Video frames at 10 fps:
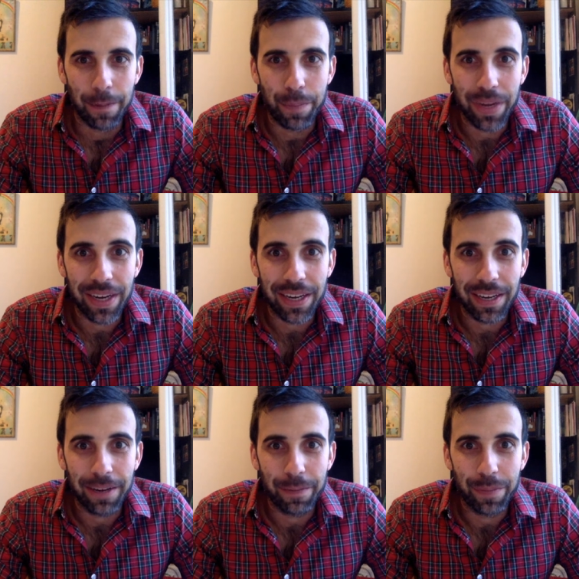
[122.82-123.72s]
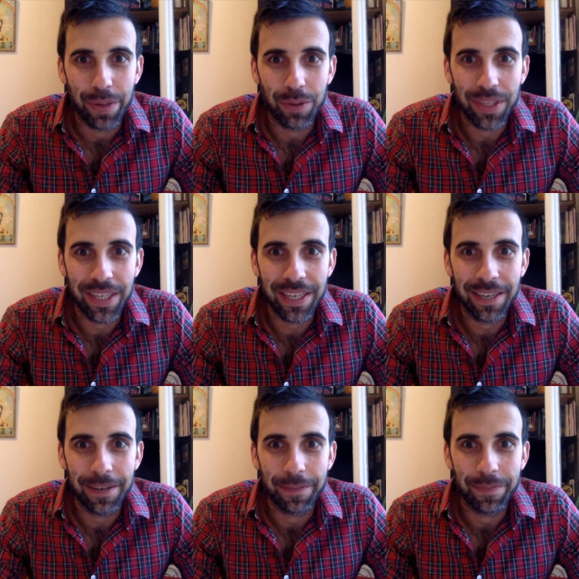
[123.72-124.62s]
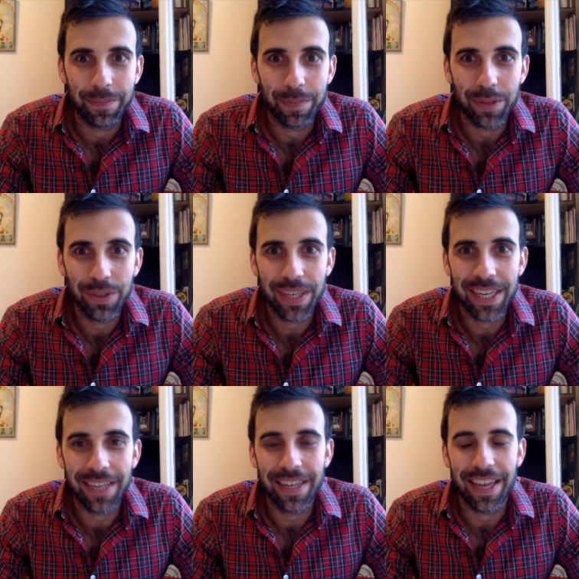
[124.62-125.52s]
bitter pilsen, pilsner,